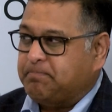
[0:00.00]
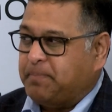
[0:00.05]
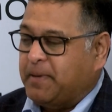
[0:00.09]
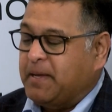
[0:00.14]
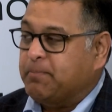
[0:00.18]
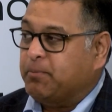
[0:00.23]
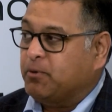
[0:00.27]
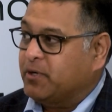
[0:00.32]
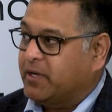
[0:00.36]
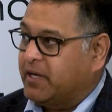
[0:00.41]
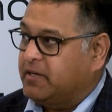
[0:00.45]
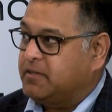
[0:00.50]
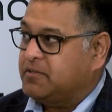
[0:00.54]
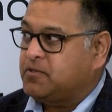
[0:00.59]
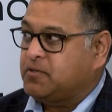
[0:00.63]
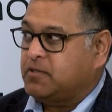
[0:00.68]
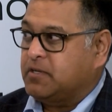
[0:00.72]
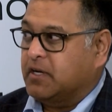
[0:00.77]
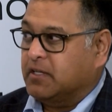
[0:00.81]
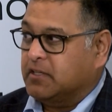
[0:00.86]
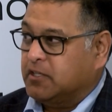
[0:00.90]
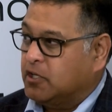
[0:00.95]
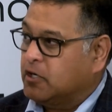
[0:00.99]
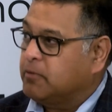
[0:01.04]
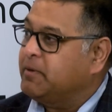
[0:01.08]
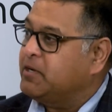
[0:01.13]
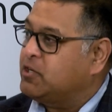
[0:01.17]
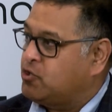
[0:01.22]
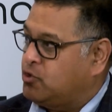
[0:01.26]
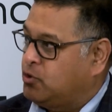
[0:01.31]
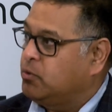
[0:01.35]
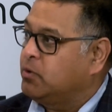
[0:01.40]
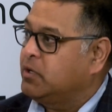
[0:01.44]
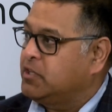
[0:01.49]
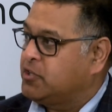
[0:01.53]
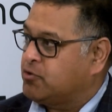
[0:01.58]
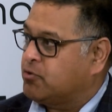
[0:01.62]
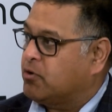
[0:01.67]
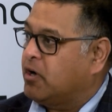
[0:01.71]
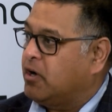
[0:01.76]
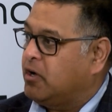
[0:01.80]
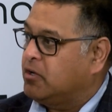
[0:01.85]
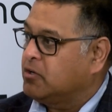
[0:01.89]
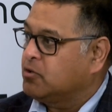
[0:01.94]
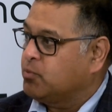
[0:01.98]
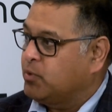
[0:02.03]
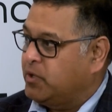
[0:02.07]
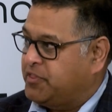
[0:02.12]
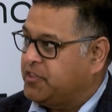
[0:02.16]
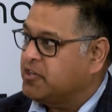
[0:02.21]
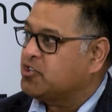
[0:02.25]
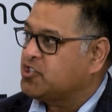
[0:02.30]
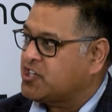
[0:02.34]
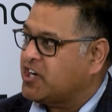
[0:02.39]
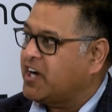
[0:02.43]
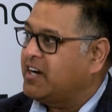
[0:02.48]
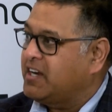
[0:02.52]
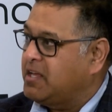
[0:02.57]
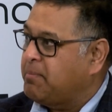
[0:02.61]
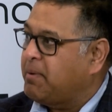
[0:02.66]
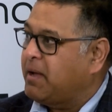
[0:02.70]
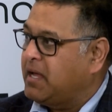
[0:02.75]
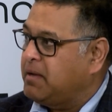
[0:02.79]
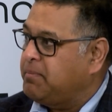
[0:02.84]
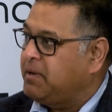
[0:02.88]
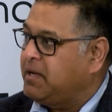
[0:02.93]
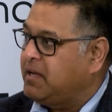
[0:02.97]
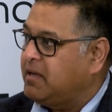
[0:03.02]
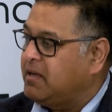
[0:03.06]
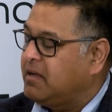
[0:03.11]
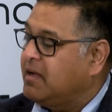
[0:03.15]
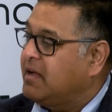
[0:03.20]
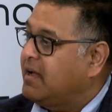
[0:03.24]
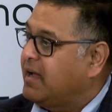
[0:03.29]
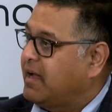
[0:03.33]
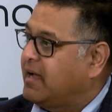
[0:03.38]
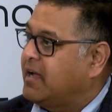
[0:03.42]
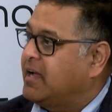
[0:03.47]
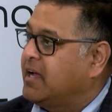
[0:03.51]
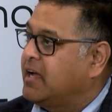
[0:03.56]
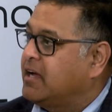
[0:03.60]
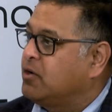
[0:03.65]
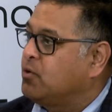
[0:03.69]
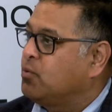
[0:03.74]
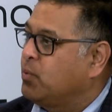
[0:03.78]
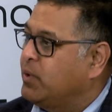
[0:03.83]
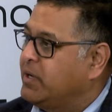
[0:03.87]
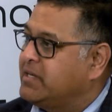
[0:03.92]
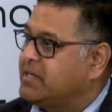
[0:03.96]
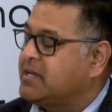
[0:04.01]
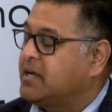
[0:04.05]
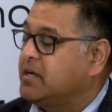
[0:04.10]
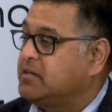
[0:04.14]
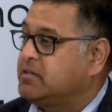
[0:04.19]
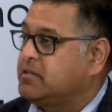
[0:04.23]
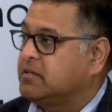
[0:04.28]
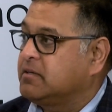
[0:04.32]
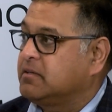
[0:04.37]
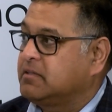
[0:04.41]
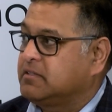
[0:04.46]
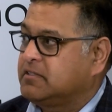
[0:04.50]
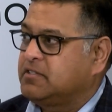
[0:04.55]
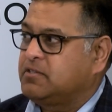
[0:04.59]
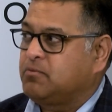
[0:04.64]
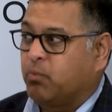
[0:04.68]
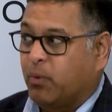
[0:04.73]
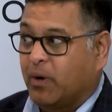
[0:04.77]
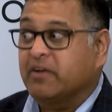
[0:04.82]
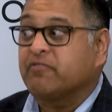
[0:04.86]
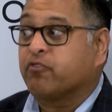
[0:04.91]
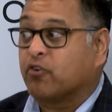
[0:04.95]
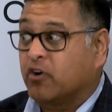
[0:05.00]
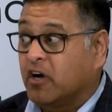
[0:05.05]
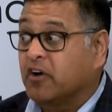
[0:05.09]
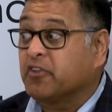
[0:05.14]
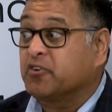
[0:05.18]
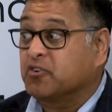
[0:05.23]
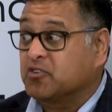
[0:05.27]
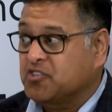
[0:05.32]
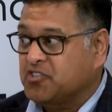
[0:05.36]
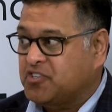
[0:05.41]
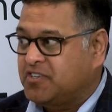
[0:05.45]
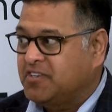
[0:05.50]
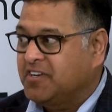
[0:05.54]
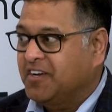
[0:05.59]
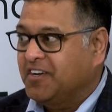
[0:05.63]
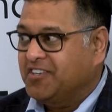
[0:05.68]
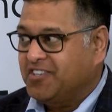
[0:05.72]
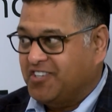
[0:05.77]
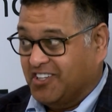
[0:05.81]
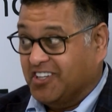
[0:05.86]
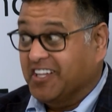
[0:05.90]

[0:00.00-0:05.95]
people get a little bit too enthralled with their shiny baby and we tend to wait for others to